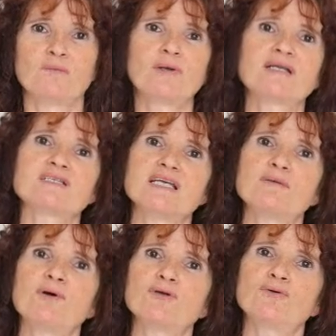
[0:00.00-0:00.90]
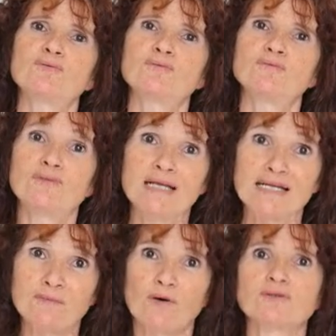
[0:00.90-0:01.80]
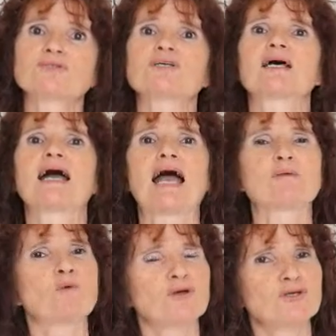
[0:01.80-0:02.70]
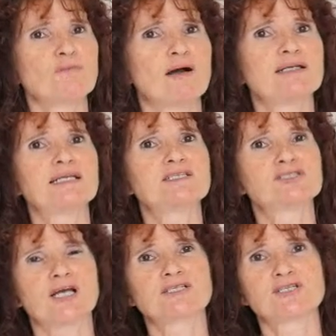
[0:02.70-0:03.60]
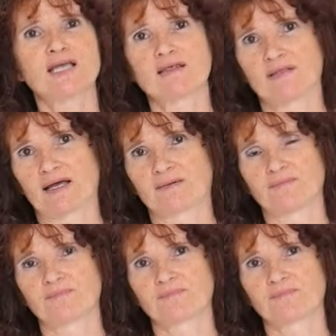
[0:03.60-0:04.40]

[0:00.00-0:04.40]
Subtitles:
We can see what you really want and what you might need to change to get that.